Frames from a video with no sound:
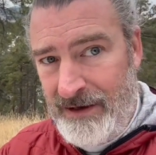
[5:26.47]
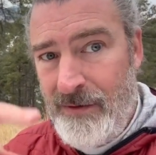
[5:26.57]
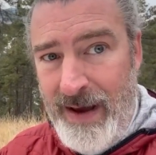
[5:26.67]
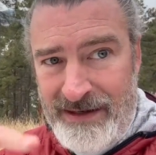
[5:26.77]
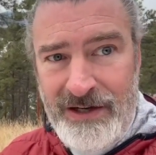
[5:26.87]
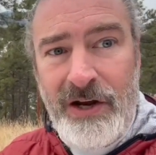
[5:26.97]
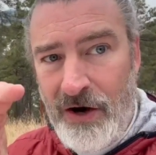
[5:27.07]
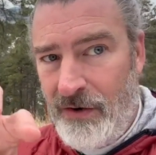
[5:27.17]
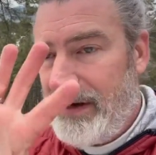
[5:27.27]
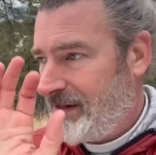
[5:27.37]
New
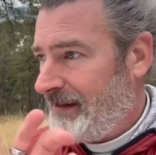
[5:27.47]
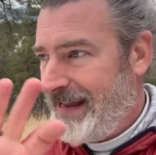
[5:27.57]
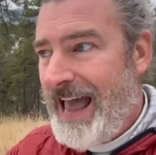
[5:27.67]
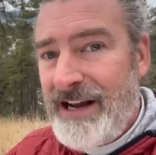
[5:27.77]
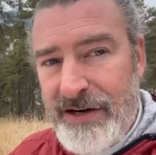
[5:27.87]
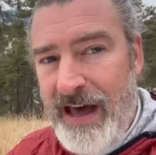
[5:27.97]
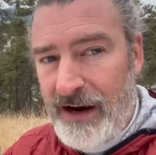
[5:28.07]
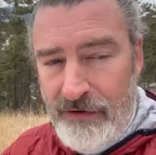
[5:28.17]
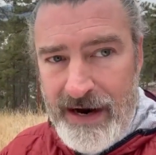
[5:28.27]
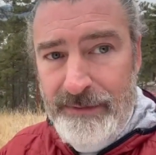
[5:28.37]
Mexico is on the edge of
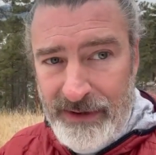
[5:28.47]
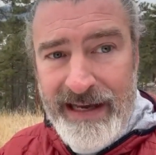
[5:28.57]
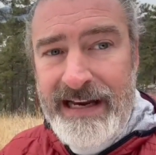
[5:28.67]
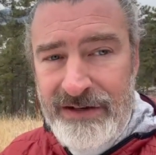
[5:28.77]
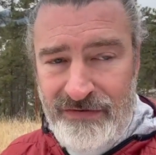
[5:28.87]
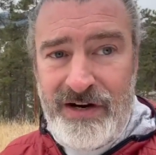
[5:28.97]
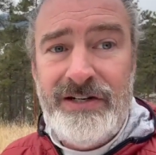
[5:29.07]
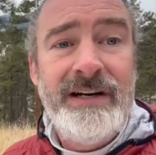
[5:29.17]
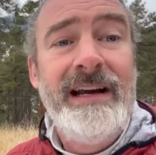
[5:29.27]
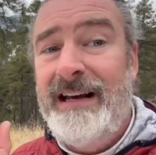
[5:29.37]
that Great Plains
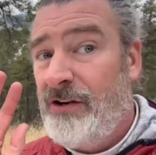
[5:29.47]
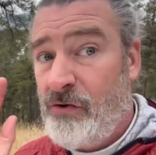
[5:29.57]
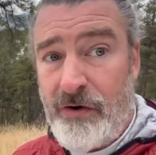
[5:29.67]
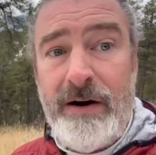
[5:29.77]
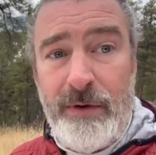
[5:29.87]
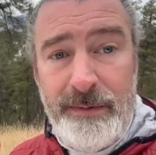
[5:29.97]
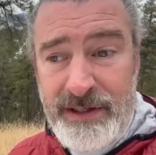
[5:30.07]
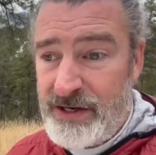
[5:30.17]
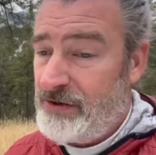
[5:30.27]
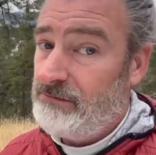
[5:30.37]
region. Great wind
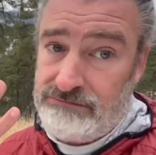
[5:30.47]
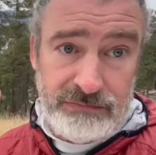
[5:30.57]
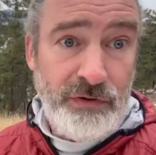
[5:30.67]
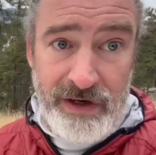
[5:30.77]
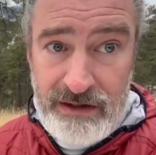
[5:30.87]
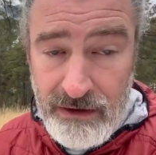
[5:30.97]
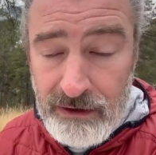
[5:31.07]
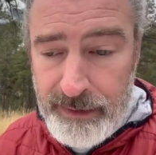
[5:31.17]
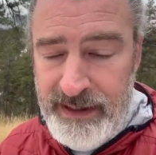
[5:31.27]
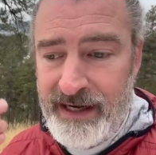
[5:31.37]
potential, great
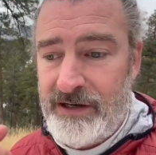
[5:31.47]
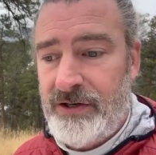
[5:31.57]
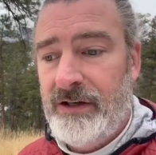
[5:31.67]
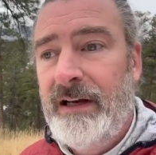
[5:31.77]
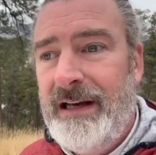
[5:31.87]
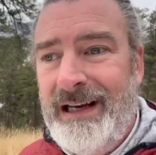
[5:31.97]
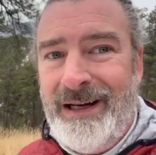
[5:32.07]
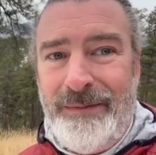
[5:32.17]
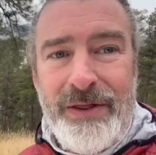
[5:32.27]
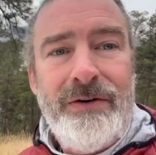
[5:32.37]
solar potential
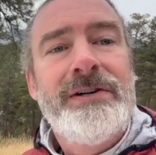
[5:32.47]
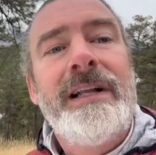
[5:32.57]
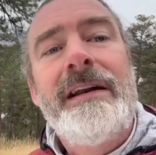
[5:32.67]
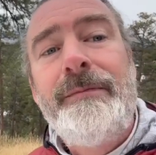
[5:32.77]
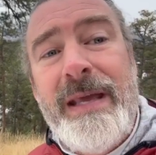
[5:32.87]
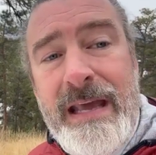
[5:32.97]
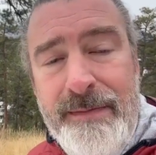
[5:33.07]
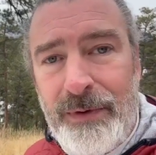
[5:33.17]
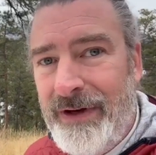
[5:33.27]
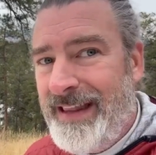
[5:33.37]
but there aren't a lot of
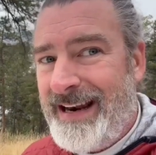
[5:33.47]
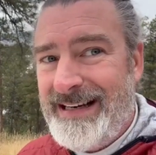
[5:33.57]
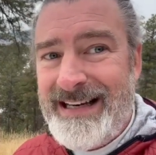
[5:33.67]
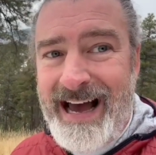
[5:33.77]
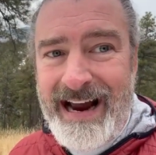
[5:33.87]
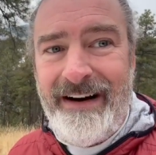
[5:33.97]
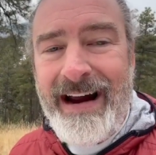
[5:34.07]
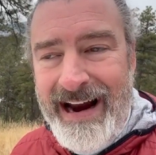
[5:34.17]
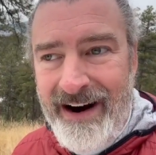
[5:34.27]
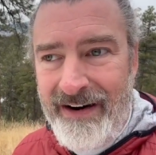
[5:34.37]
people in that
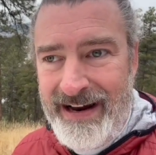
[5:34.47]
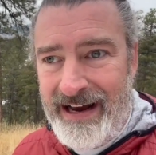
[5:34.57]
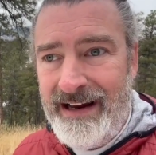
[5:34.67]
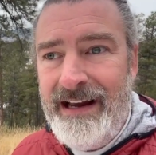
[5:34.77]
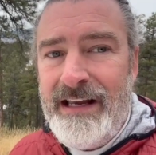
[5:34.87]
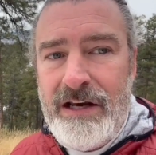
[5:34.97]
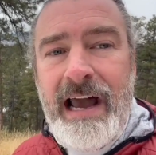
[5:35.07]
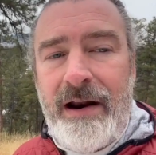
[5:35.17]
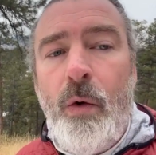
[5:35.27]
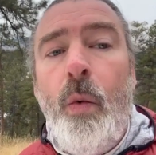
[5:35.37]
entire area. You
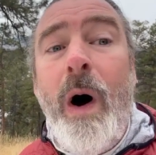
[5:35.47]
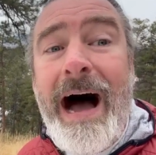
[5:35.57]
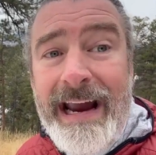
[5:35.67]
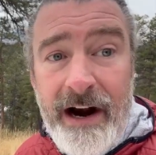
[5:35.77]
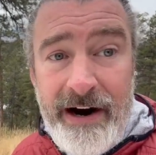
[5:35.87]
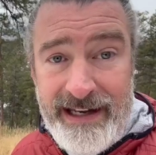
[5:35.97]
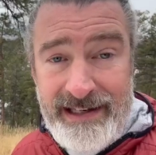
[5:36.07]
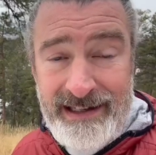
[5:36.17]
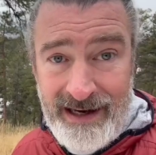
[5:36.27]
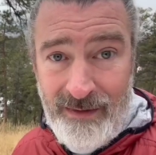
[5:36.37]
got to wire
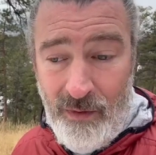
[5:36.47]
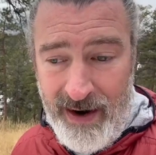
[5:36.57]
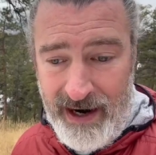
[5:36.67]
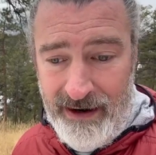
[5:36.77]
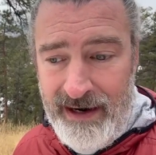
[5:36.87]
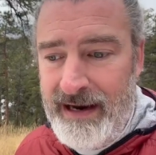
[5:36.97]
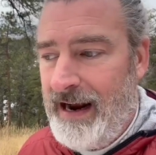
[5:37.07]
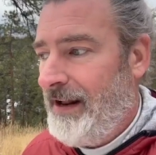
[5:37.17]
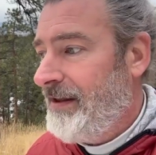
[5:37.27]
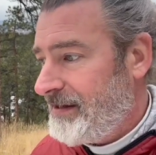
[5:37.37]
it somewhere.
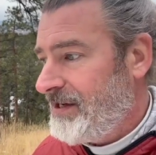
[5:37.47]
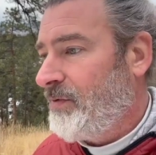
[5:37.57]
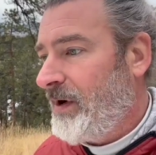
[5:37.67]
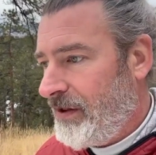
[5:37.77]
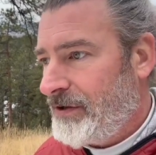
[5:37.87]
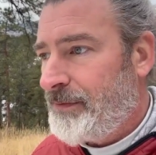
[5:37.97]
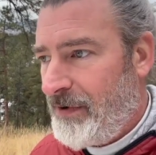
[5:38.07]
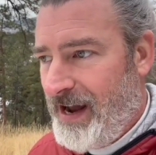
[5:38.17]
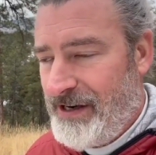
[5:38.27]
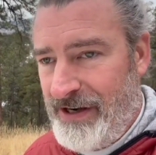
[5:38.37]
And this is one of those
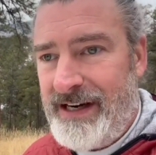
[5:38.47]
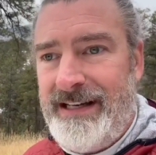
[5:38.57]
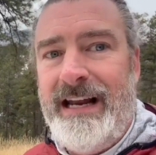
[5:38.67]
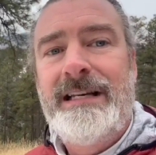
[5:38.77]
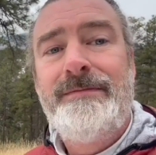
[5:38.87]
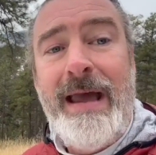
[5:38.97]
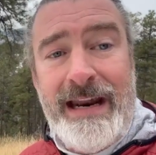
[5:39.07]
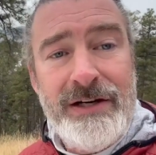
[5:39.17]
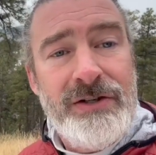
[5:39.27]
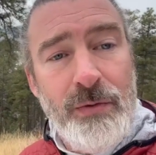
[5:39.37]
projects that has
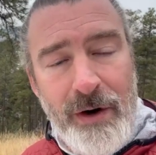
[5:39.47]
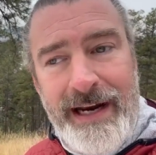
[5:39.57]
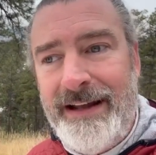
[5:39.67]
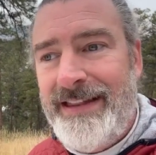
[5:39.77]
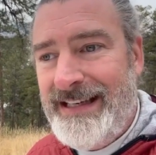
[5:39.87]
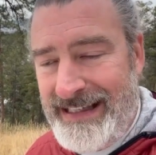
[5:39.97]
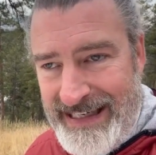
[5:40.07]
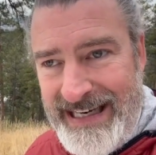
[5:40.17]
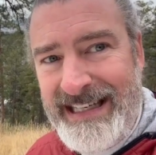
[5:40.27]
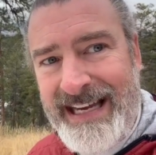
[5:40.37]
managed to work out the
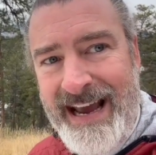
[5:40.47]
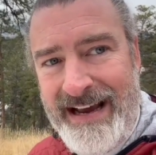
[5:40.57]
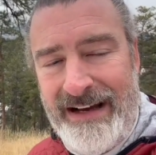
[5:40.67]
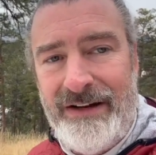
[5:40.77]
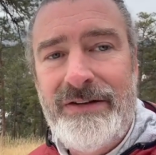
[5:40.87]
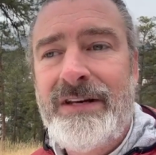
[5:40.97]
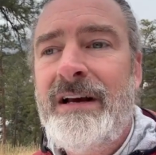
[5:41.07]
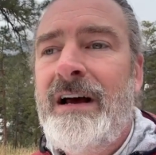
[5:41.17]
details